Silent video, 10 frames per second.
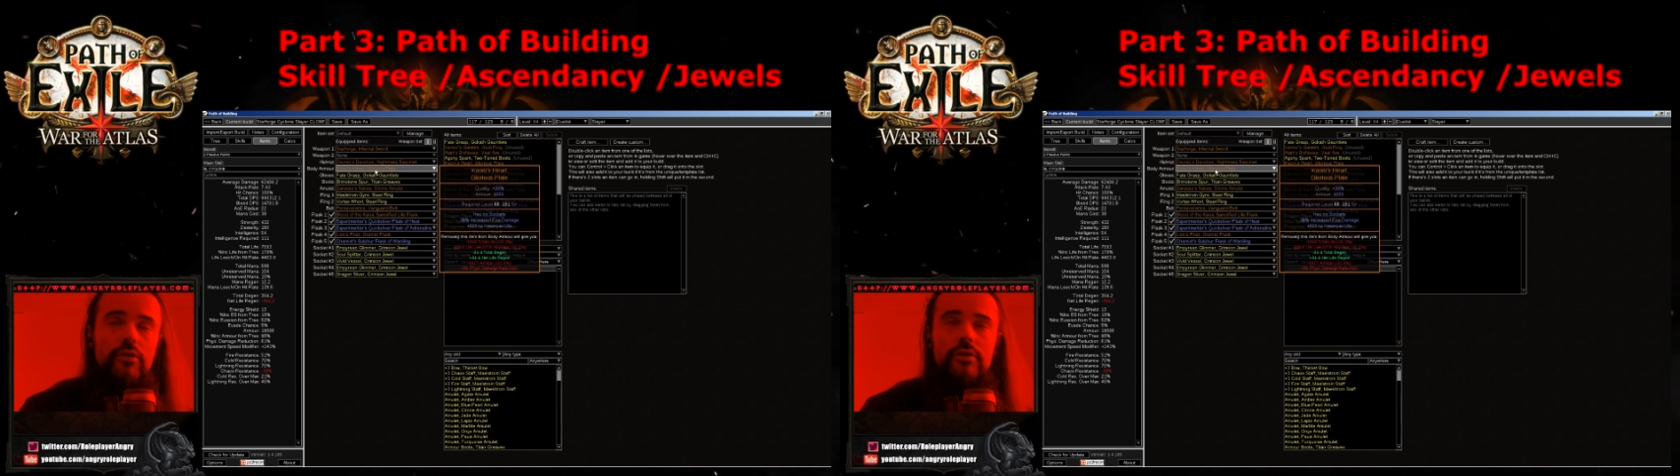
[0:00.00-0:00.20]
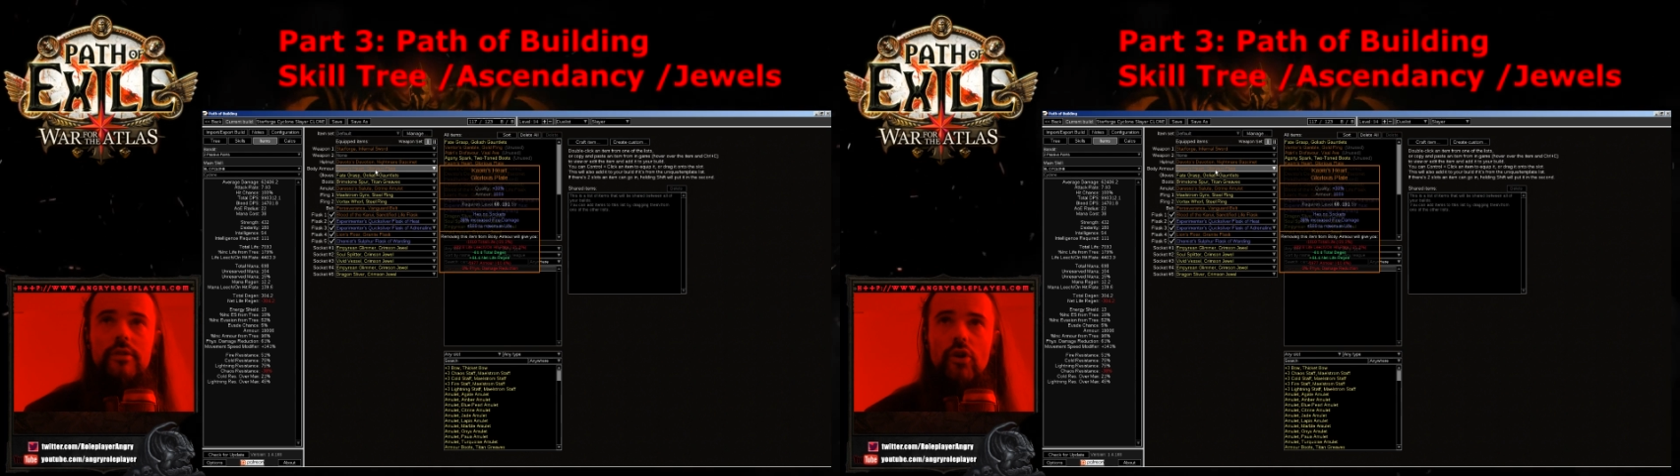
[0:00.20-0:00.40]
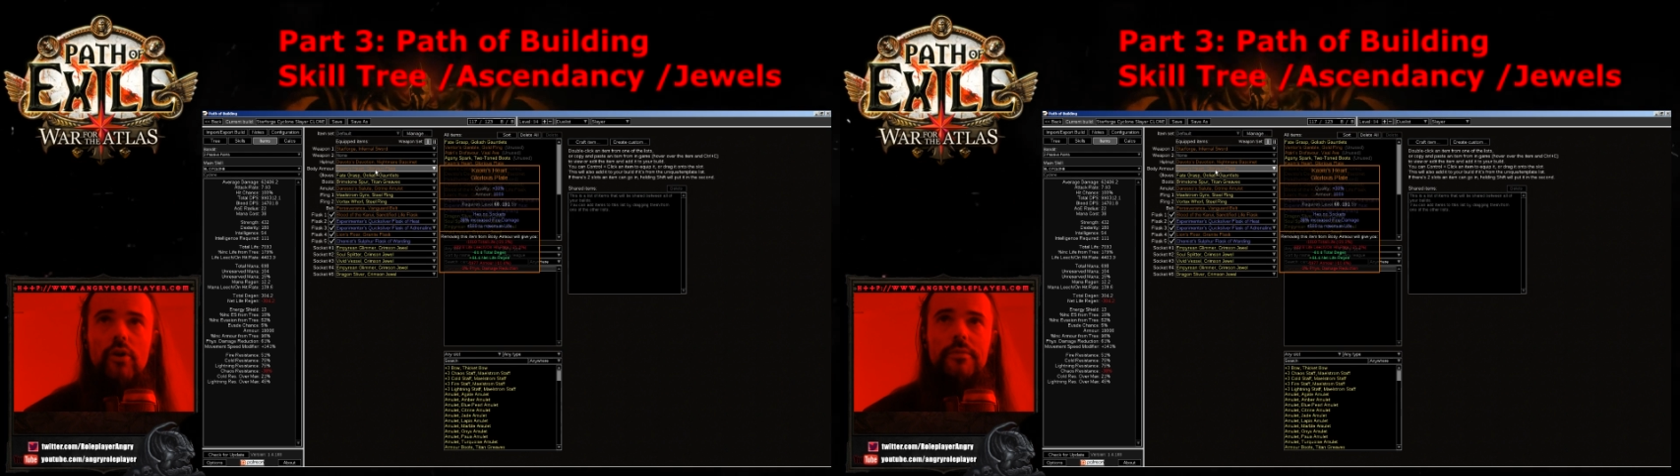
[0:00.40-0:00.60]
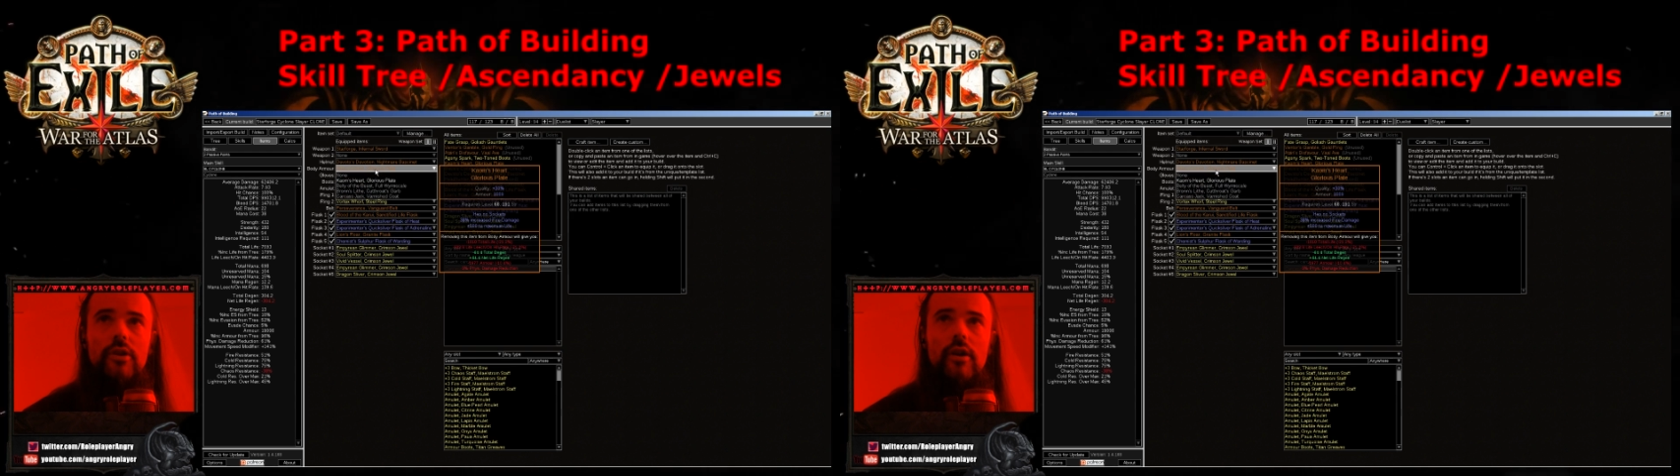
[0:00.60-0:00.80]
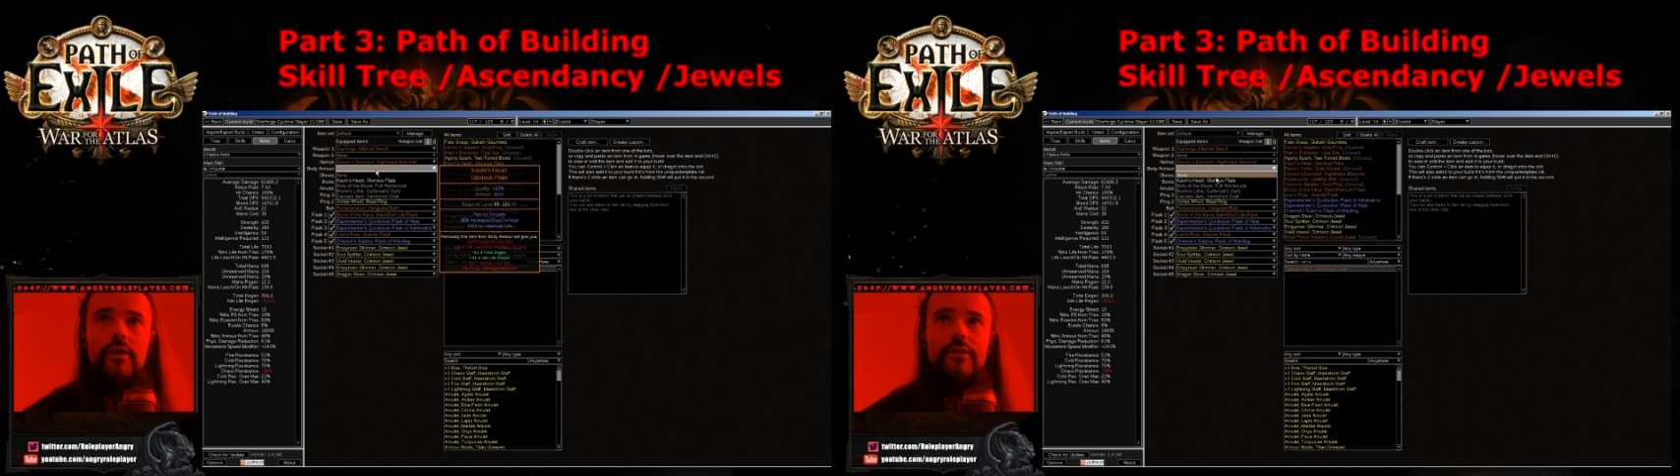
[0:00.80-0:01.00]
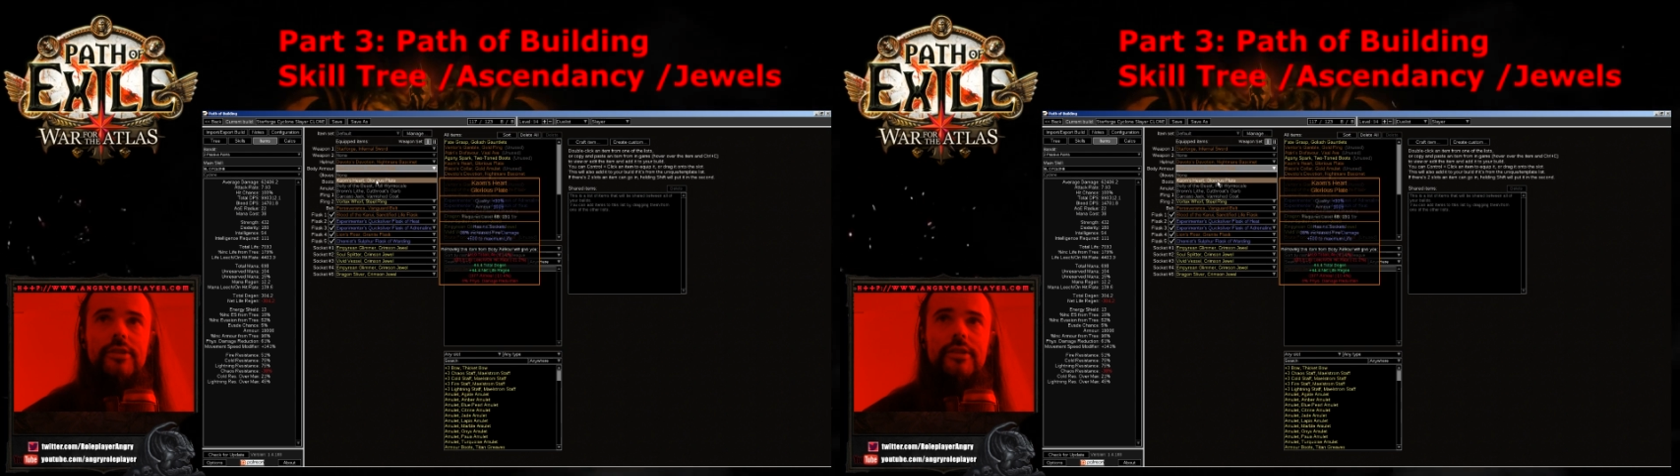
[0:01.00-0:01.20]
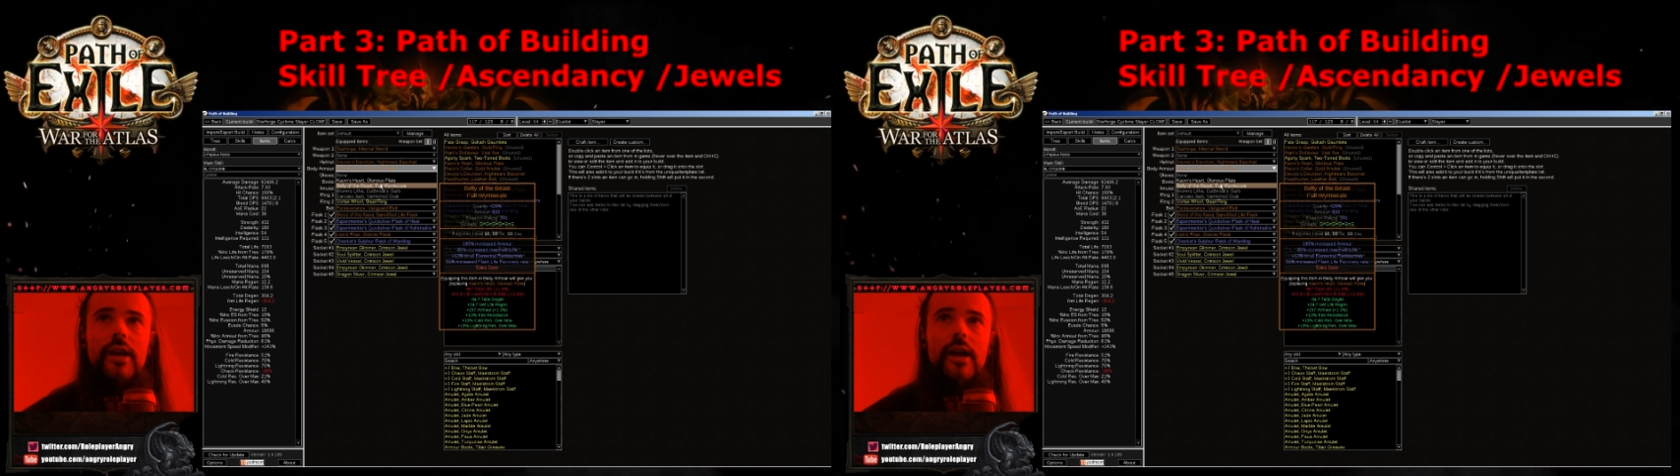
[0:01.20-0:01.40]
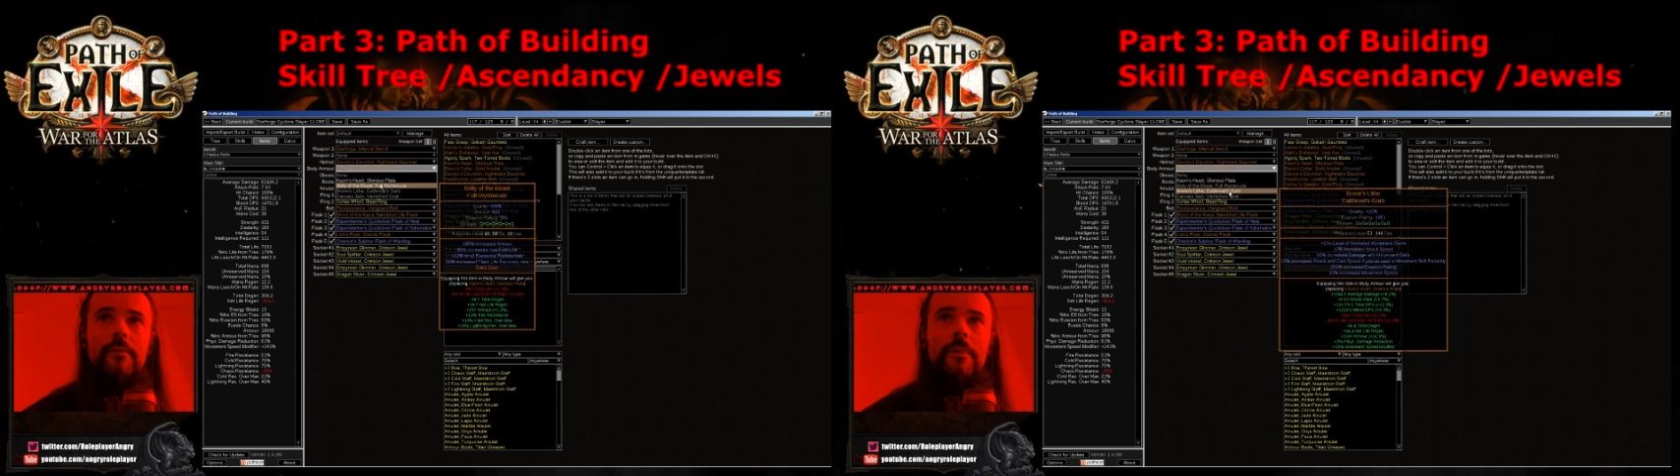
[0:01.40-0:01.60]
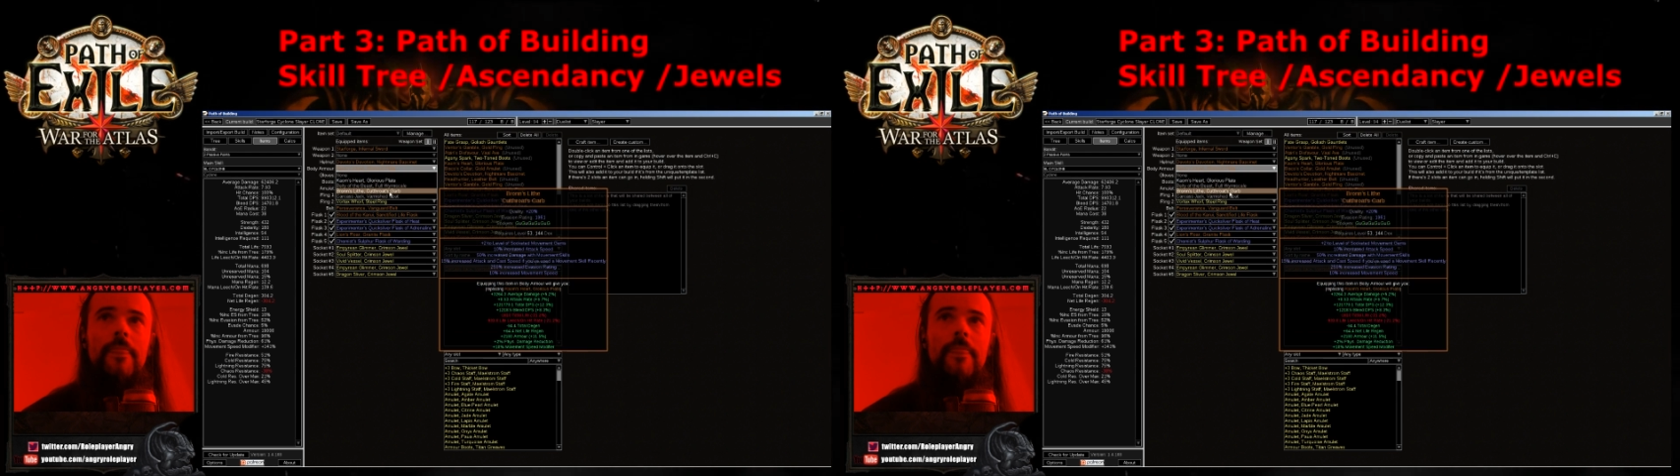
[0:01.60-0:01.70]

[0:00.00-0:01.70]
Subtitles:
using Calm's Heart instead.